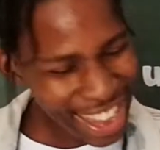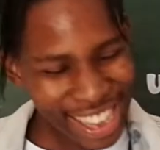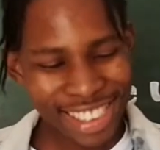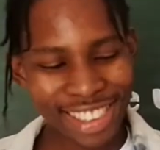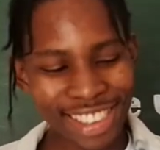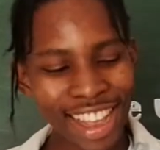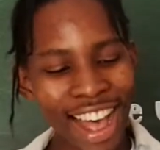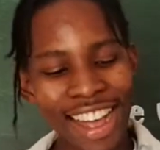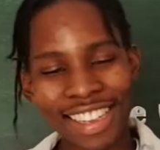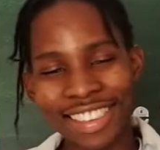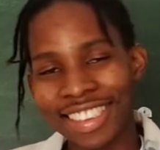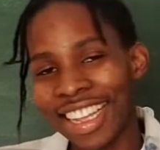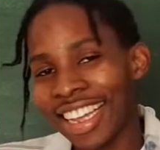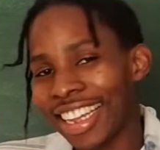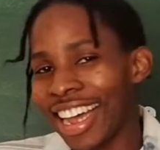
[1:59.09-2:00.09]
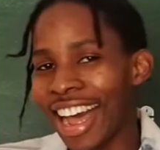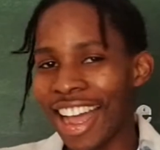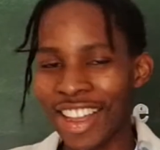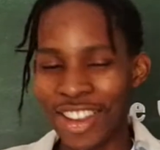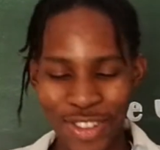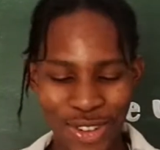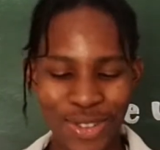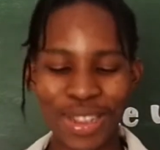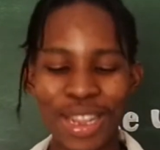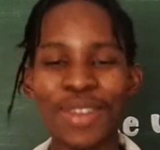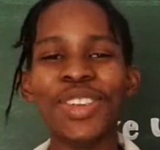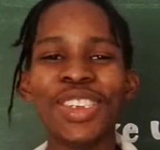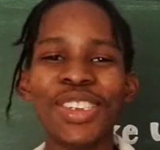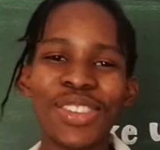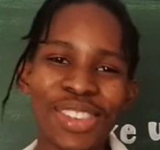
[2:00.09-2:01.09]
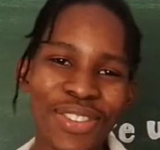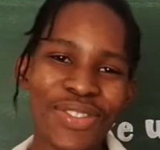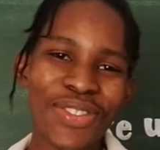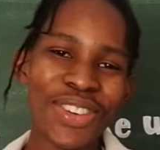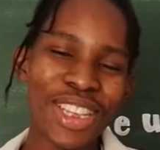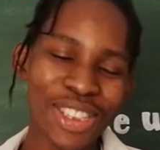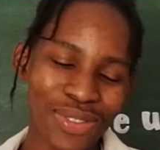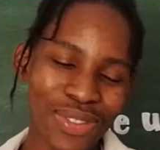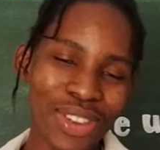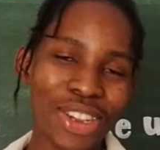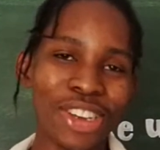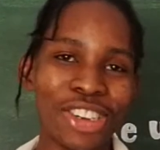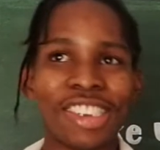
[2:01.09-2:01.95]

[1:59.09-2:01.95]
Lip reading: So I was like, all right, cool. Let me use it for this video.